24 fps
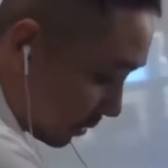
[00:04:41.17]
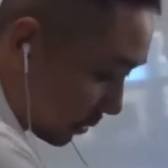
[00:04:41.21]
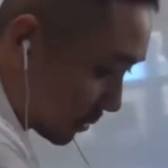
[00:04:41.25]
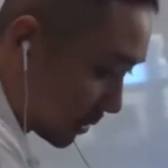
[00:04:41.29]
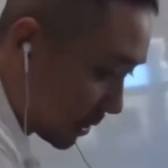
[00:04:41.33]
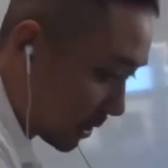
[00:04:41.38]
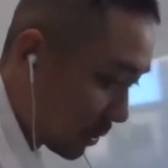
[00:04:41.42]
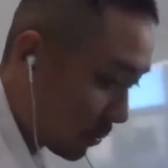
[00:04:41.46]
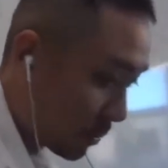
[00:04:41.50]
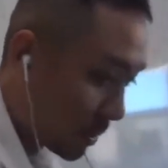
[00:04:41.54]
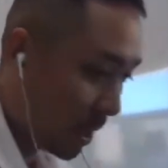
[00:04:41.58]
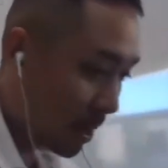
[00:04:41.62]
you'll
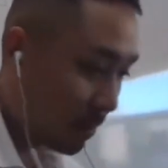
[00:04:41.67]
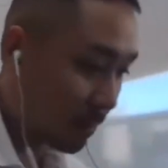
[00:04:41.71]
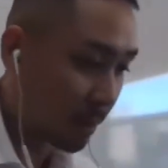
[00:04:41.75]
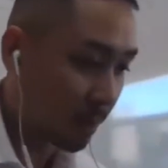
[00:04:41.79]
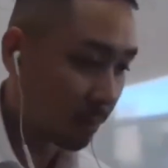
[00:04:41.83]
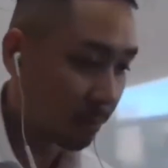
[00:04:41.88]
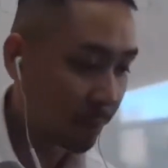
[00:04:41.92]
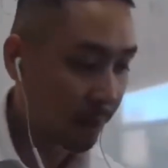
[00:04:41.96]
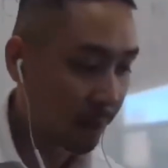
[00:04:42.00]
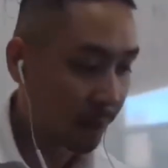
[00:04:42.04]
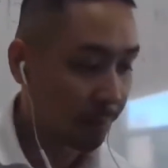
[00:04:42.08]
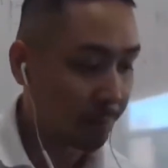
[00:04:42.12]
see what I
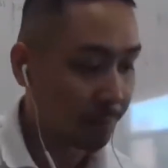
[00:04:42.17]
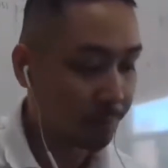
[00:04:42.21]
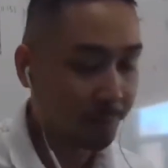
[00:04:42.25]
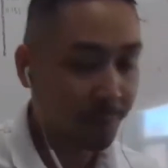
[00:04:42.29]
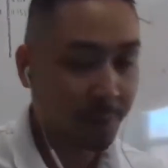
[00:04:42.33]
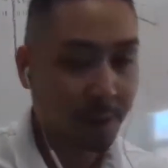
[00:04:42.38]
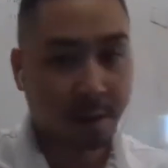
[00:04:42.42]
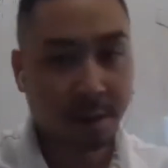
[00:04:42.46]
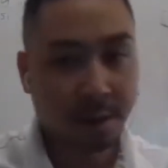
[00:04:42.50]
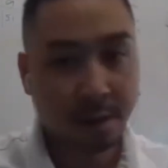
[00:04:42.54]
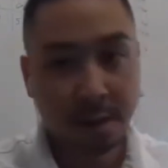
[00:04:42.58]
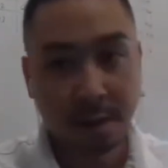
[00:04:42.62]
mean. But
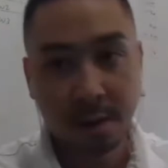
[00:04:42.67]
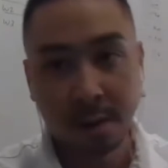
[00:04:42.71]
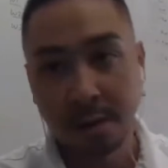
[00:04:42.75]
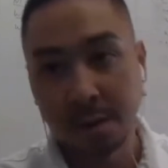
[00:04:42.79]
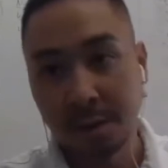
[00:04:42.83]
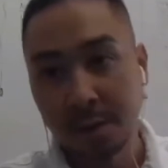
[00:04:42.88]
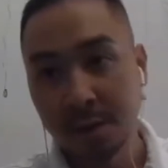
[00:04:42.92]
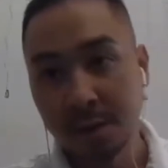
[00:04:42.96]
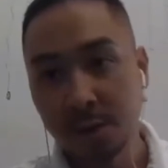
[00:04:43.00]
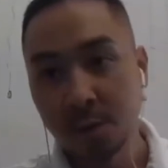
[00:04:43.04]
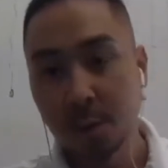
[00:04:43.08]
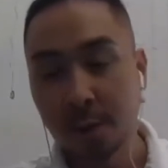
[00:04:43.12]

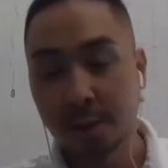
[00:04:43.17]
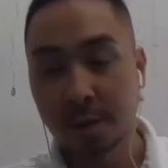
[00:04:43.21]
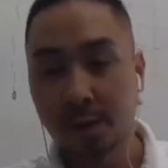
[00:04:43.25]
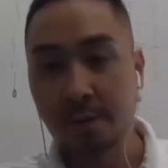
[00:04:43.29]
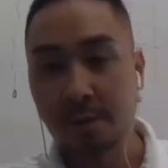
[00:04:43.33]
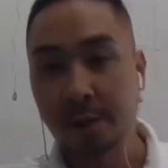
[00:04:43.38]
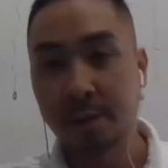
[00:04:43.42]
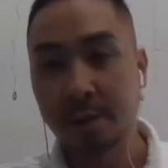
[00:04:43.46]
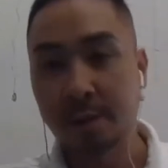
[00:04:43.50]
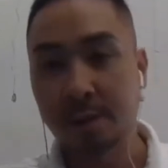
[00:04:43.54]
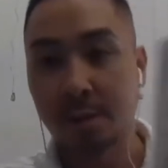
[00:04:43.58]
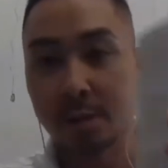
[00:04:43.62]
this is what the
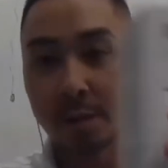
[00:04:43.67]
device